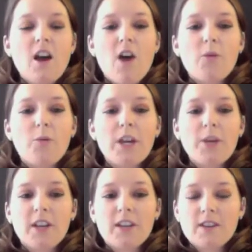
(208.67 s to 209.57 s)
We were
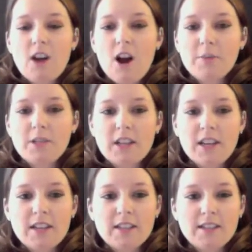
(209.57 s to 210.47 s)
given
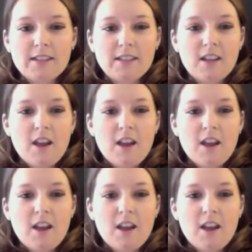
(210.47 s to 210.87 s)
options